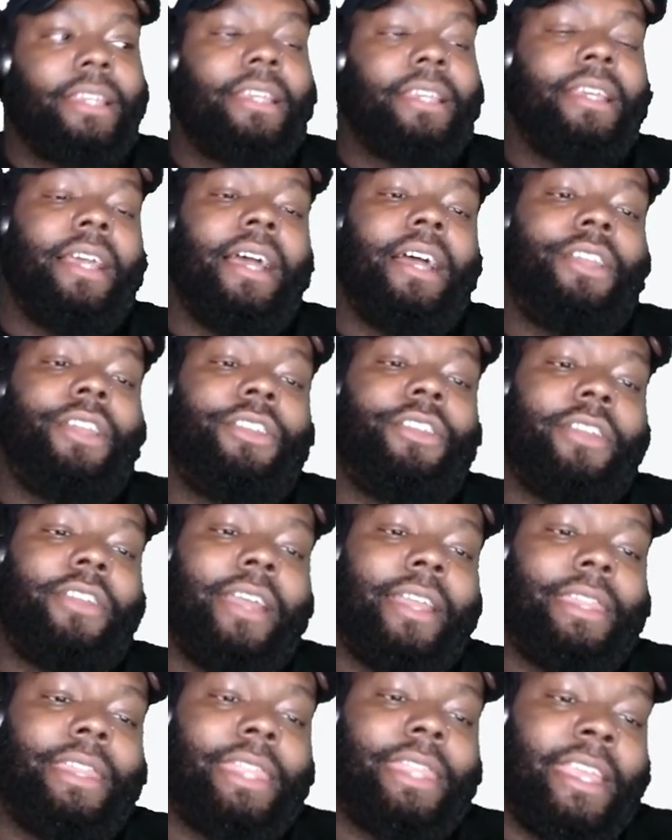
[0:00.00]
under
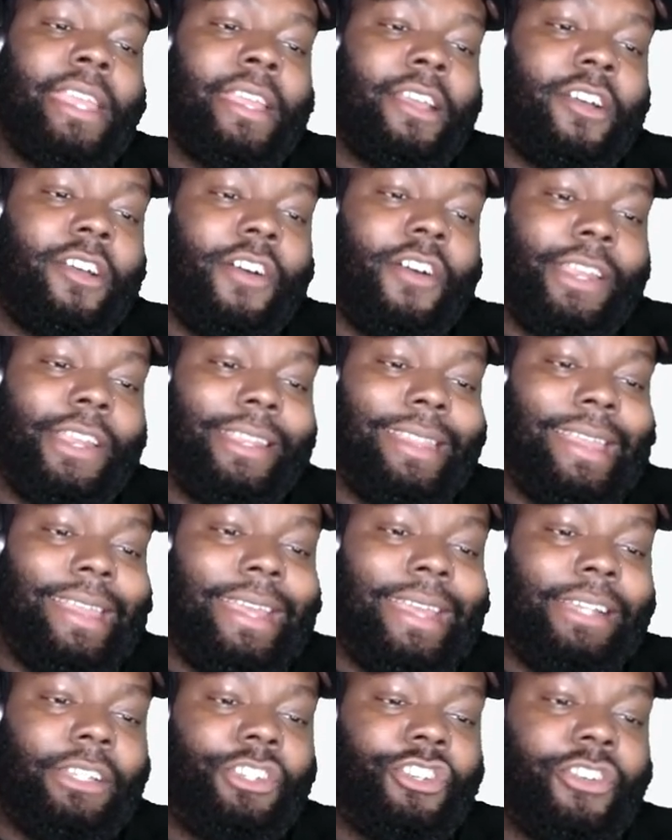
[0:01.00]
that thing called a
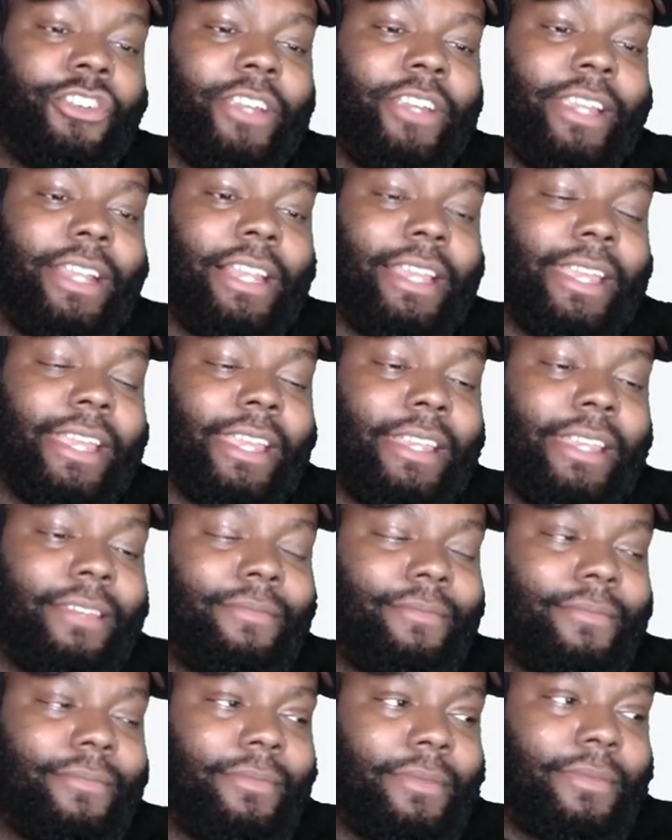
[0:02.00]
Linktree. Click it,
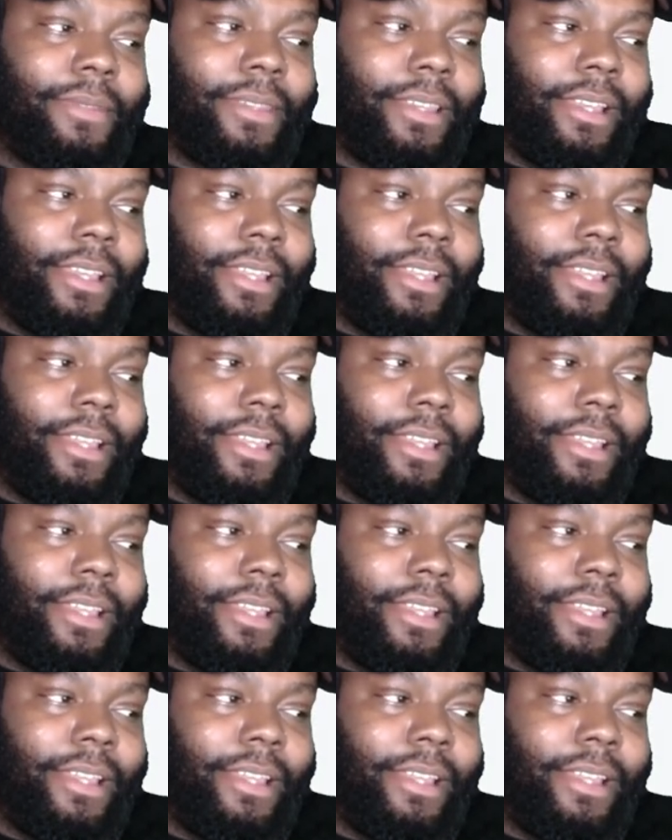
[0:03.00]
and